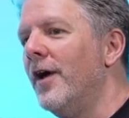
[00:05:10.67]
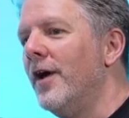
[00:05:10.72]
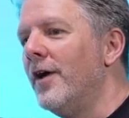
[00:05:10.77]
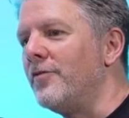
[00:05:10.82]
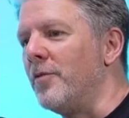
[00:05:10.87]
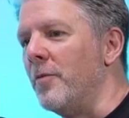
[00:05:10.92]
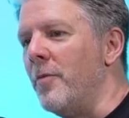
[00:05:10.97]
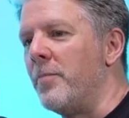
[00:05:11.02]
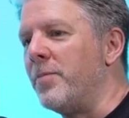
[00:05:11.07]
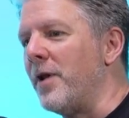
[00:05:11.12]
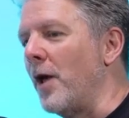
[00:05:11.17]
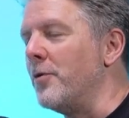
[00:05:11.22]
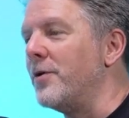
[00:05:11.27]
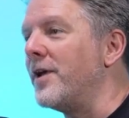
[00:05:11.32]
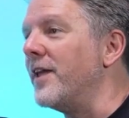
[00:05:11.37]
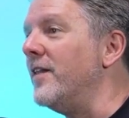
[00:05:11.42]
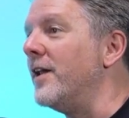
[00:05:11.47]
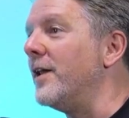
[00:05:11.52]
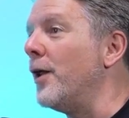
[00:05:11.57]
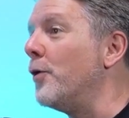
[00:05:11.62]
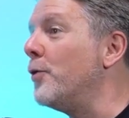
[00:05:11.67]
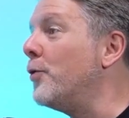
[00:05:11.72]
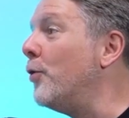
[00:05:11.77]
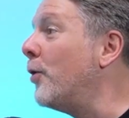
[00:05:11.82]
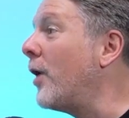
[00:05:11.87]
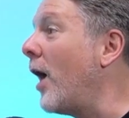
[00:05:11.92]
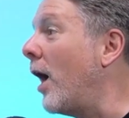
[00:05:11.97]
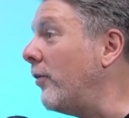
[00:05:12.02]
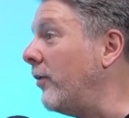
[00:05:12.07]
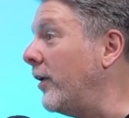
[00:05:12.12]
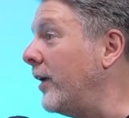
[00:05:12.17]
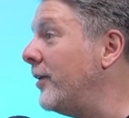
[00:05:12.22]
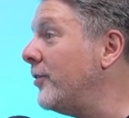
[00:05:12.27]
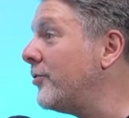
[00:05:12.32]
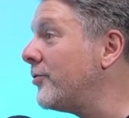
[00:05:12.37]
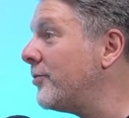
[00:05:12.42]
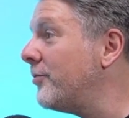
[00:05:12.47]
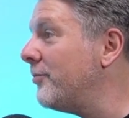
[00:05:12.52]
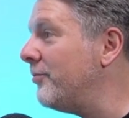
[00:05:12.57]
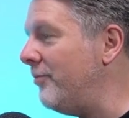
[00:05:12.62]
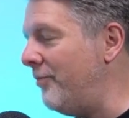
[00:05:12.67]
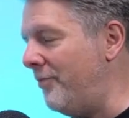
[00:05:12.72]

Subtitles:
from a bloke in the local Currys.